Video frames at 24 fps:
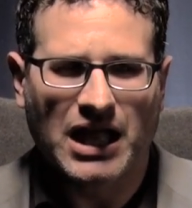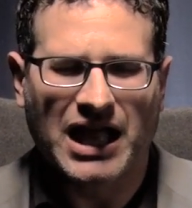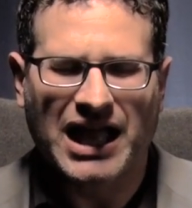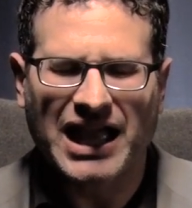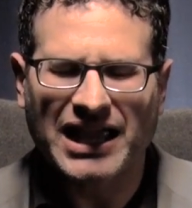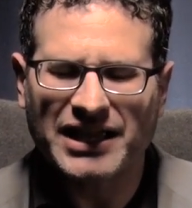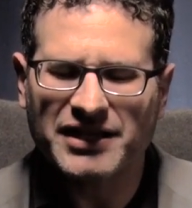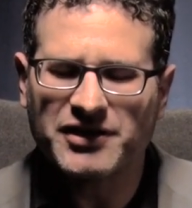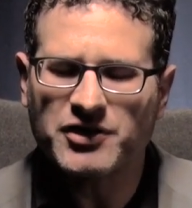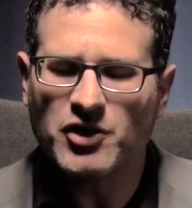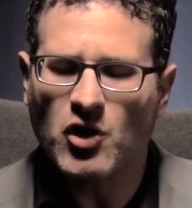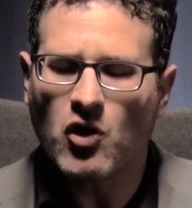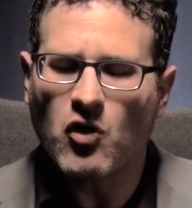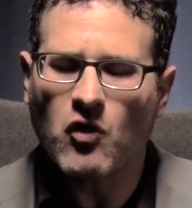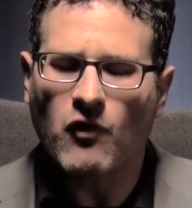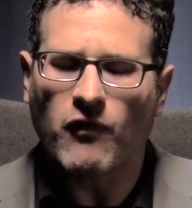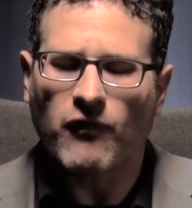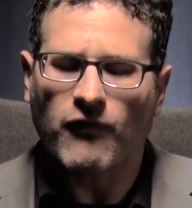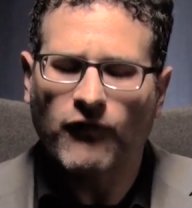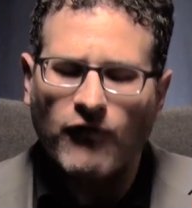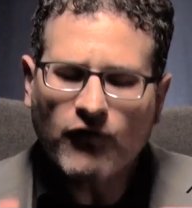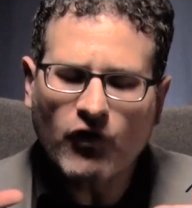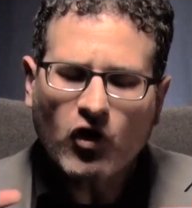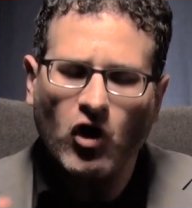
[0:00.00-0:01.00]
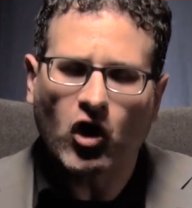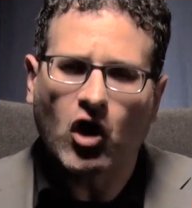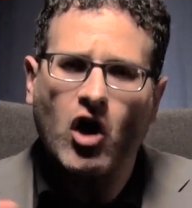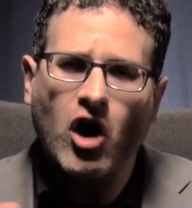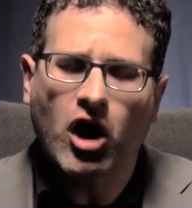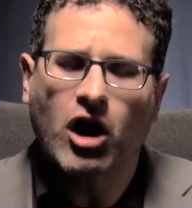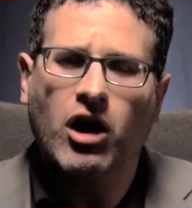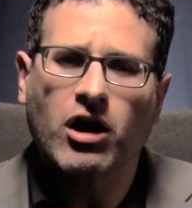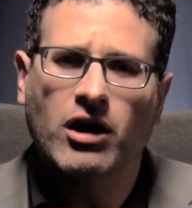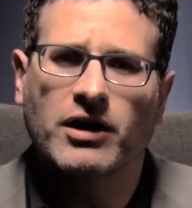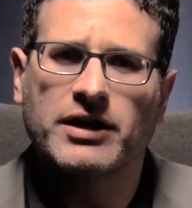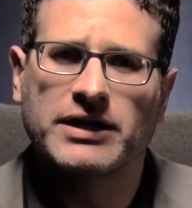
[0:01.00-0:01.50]
I know
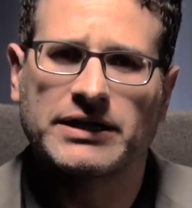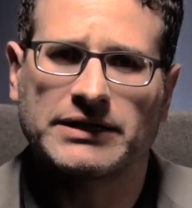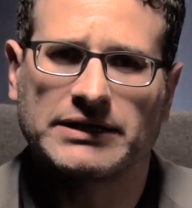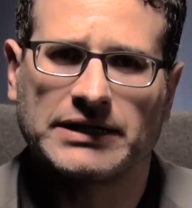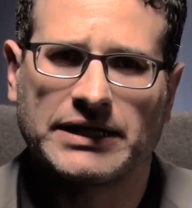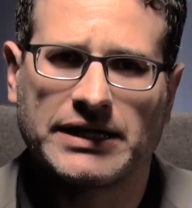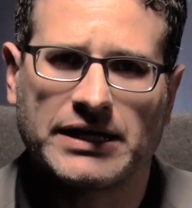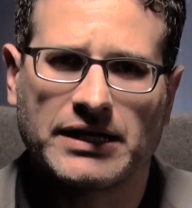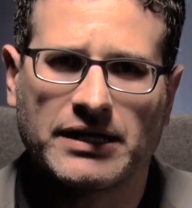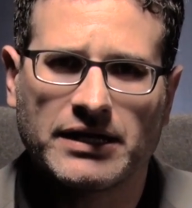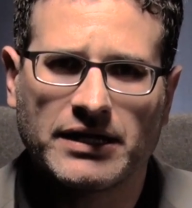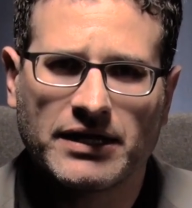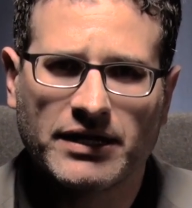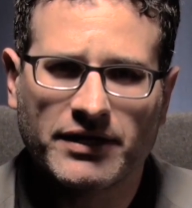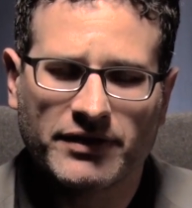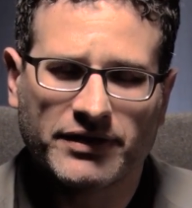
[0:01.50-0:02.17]
full-heartedly